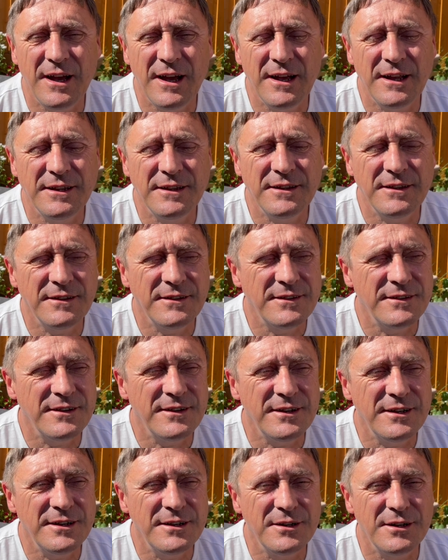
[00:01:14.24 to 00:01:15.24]
and
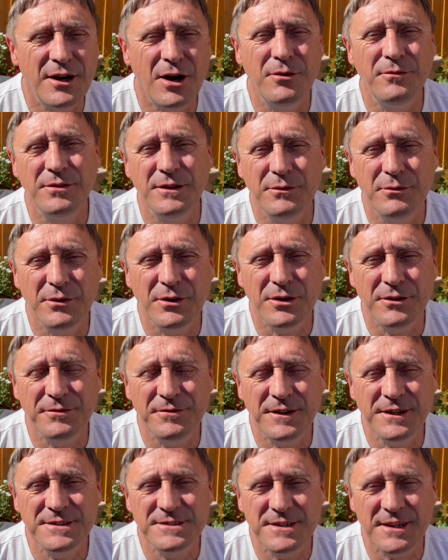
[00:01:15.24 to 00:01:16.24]
uh, hopefully we've got a
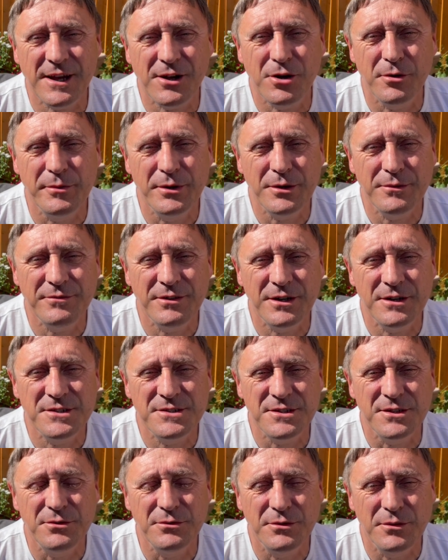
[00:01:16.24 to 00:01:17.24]
fix to that coming up very
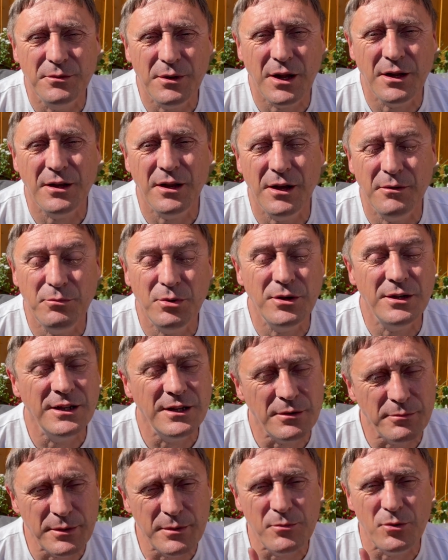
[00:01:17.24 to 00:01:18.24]
soon. Uh, but a
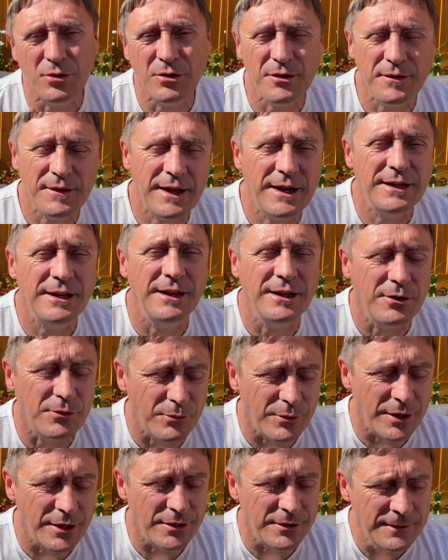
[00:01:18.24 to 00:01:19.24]
little bit more on that in a little
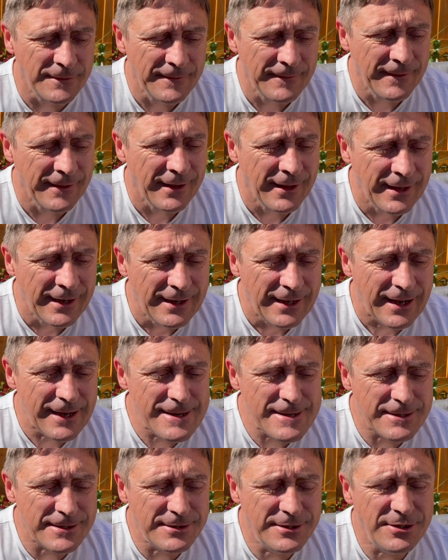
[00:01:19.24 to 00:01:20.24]
while.
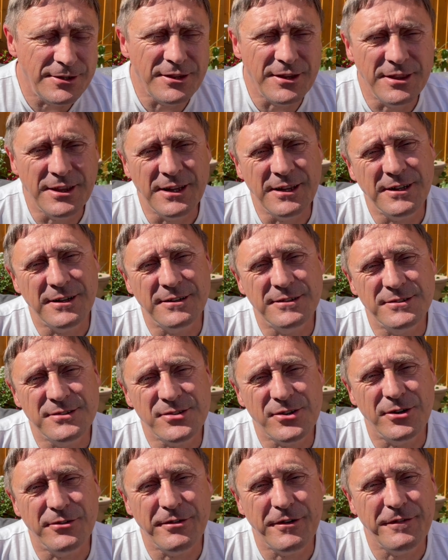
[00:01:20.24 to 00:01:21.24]
Uh, the other thing that
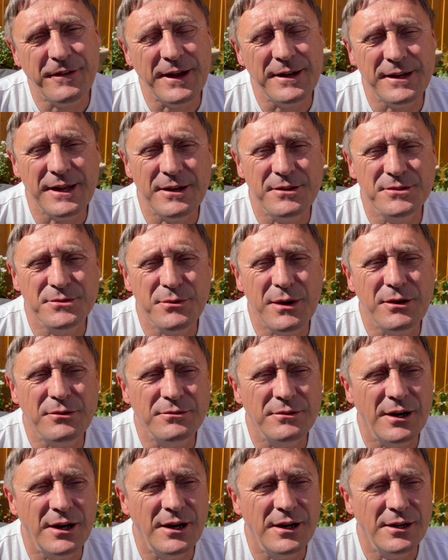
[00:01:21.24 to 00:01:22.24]
sort of I found out as well
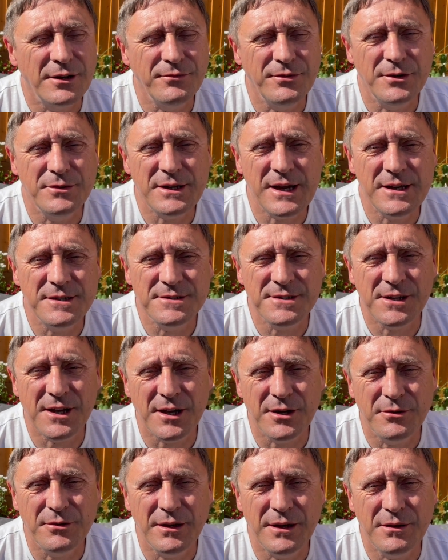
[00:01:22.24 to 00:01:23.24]
uh, a few days
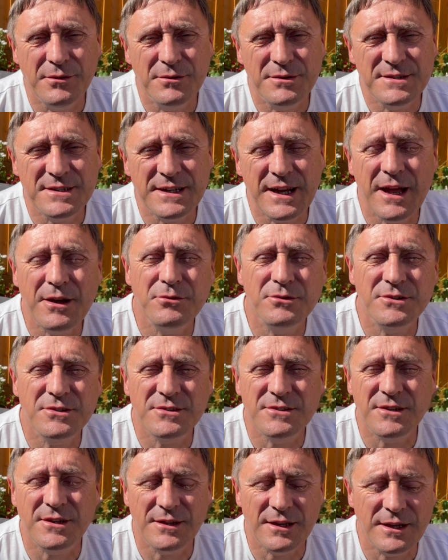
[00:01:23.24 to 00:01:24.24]
ago, it was
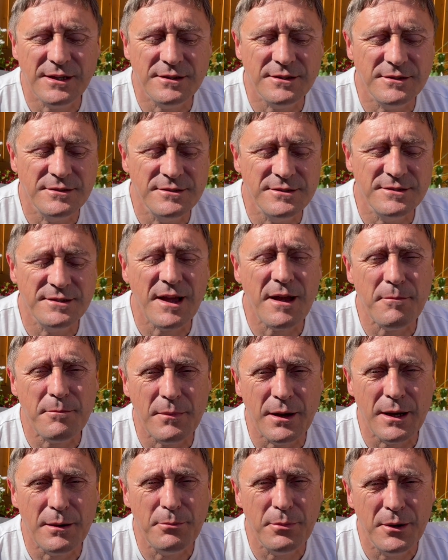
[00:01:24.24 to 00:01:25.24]
announced that
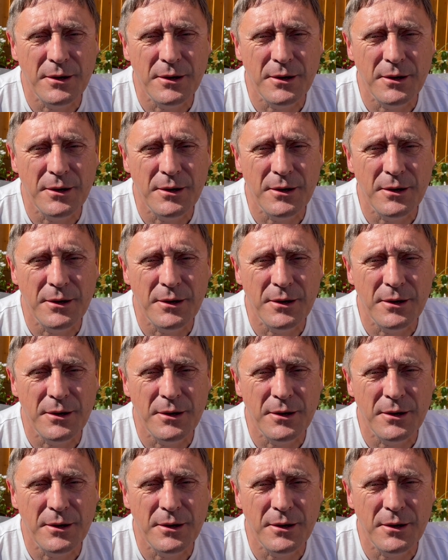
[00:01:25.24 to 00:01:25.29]
ZapMap